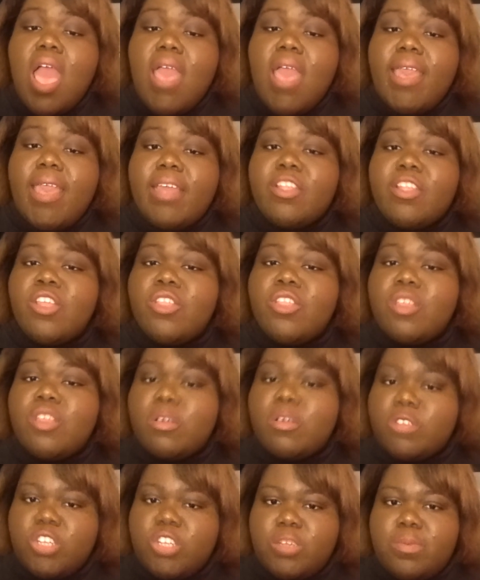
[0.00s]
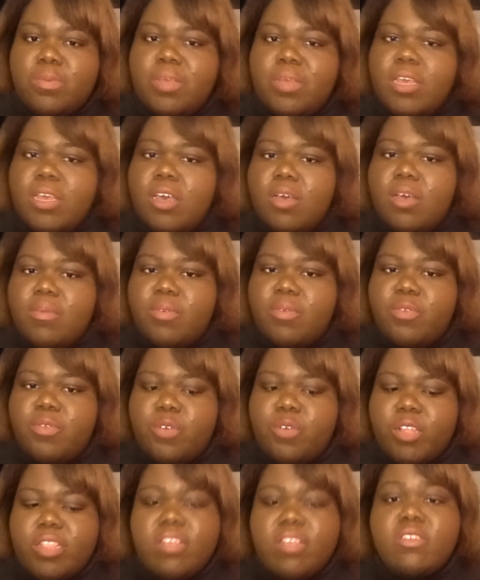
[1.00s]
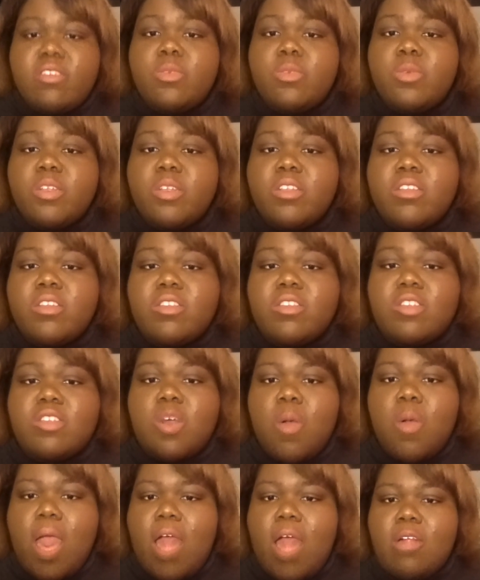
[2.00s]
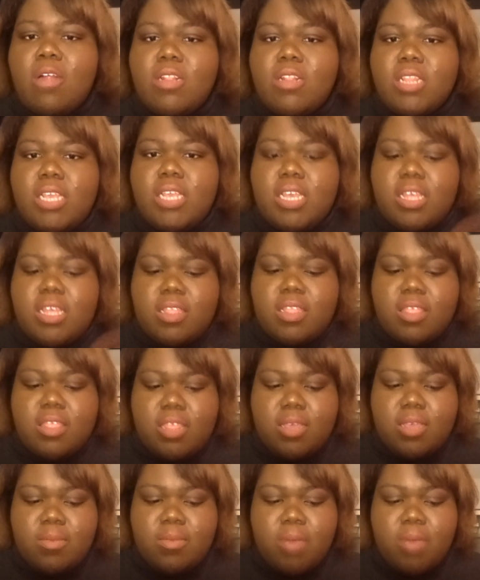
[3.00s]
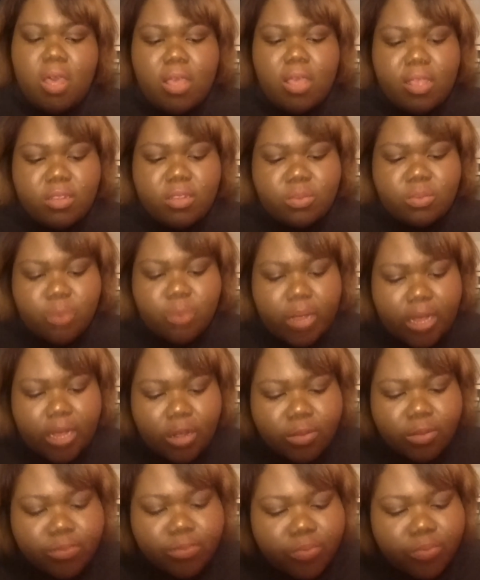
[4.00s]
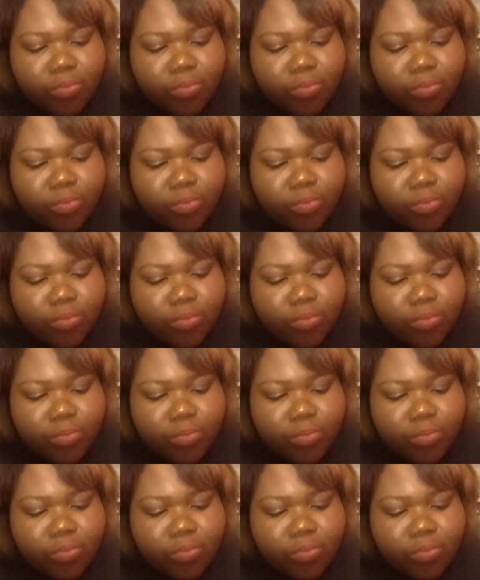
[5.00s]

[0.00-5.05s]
and those should be up before this one, so I'll link them as well.